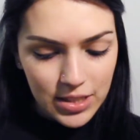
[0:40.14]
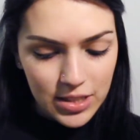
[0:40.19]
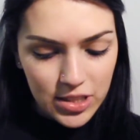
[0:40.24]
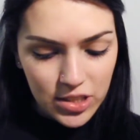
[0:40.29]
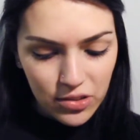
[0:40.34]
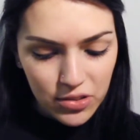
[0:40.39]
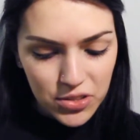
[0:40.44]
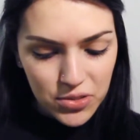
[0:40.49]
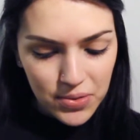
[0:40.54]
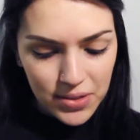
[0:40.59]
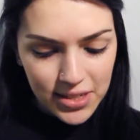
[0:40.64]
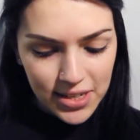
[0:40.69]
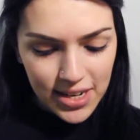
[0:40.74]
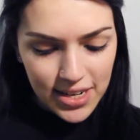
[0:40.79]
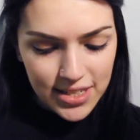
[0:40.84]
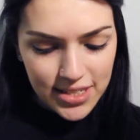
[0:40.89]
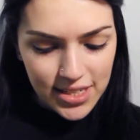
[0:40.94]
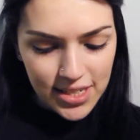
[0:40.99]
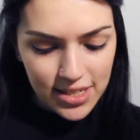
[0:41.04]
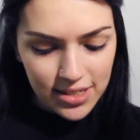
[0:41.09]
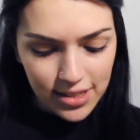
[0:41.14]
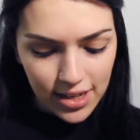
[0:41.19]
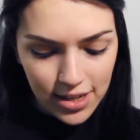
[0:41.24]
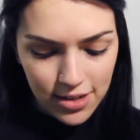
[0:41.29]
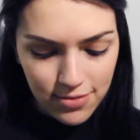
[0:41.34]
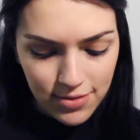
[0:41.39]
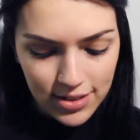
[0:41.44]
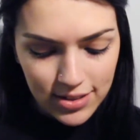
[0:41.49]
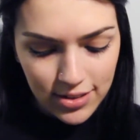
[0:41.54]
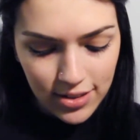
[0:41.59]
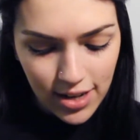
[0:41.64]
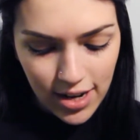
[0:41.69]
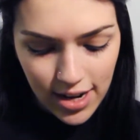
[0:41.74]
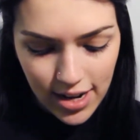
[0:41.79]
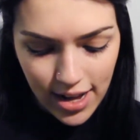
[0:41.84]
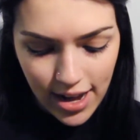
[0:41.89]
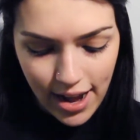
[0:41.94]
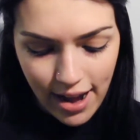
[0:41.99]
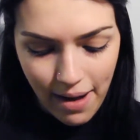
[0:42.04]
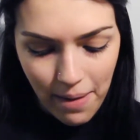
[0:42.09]
So in 2018, kind of a lot
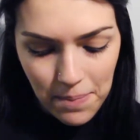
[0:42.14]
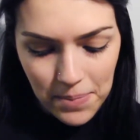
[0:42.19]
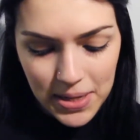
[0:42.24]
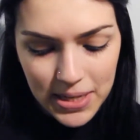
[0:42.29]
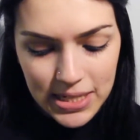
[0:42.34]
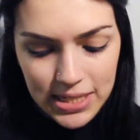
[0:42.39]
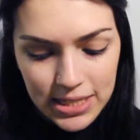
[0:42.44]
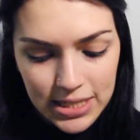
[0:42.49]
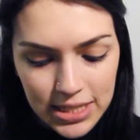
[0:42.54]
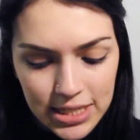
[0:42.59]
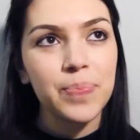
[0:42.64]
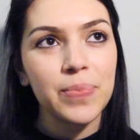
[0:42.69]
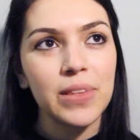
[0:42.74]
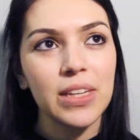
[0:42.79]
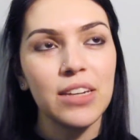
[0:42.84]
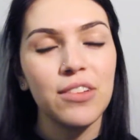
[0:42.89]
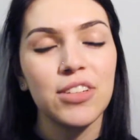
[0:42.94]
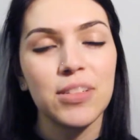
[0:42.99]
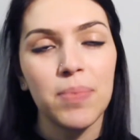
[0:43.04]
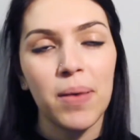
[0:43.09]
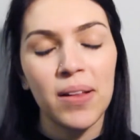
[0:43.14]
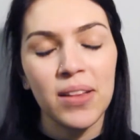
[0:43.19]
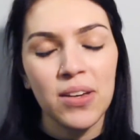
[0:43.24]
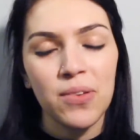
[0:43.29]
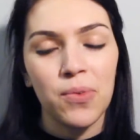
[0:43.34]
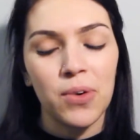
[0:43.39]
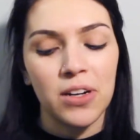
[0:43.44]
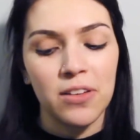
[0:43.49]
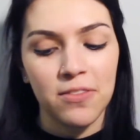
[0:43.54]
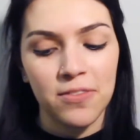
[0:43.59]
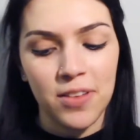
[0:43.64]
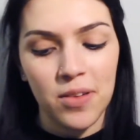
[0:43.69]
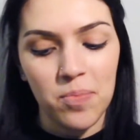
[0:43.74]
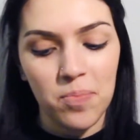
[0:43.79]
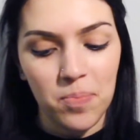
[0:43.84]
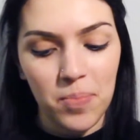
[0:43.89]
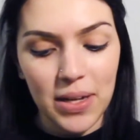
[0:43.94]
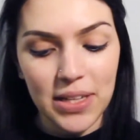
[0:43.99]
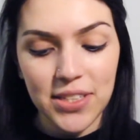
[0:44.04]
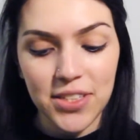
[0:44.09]
happened. It was probably one of the
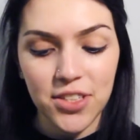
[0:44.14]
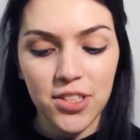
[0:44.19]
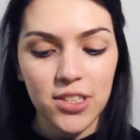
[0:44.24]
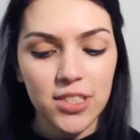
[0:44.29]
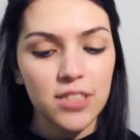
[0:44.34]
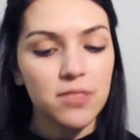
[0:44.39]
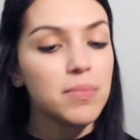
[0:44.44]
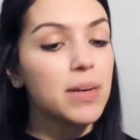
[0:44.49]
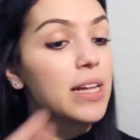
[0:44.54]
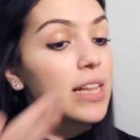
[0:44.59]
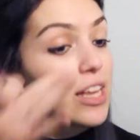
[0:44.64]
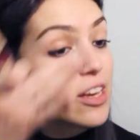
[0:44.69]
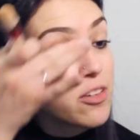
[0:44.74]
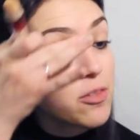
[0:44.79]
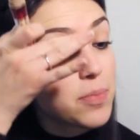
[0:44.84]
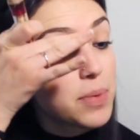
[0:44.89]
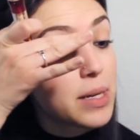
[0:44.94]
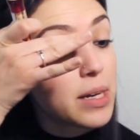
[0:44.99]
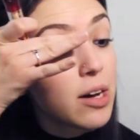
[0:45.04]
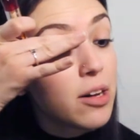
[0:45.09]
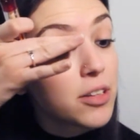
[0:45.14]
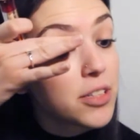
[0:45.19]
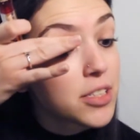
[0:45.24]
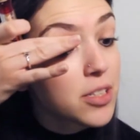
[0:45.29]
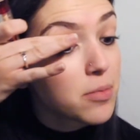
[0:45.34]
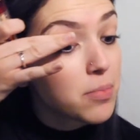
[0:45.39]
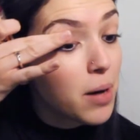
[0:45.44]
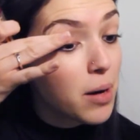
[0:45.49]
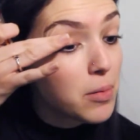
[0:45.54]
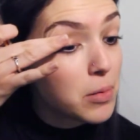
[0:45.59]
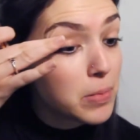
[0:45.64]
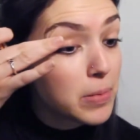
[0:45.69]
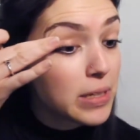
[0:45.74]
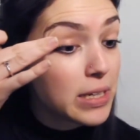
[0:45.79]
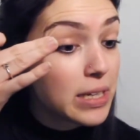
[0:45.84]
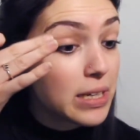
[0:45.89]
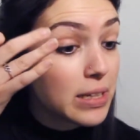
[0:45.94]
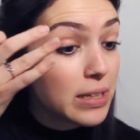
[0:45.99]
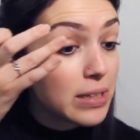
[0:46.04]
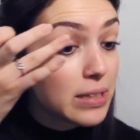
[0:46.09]
best years of my life, but also
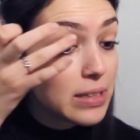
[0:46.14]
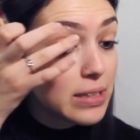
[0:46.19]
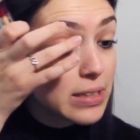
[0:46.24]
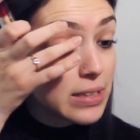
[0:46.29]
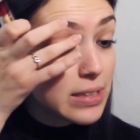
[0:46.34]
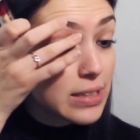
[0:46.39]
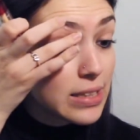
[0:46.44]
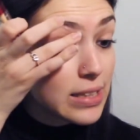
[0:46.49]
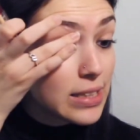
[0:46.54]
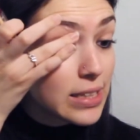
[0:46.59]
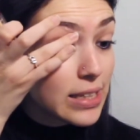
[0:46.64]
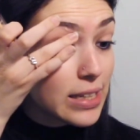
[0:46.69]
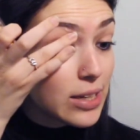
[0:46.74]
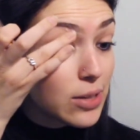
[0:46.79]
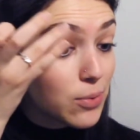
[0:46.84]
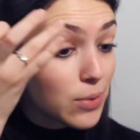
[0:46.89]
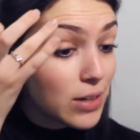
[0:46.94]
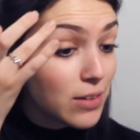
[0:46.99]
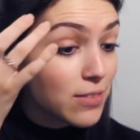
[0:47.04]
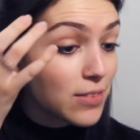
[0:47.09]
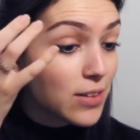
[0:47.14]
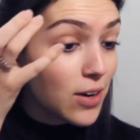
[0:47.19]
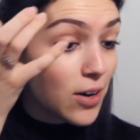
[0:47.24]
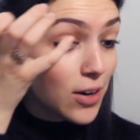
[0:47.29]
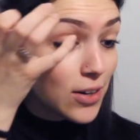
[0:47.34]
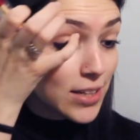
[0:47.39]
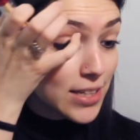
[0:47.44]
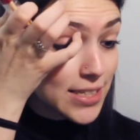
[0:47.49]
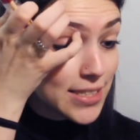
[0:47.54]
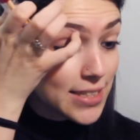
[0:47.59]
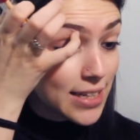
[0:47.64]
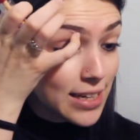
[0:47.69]
probably like one of the hardest.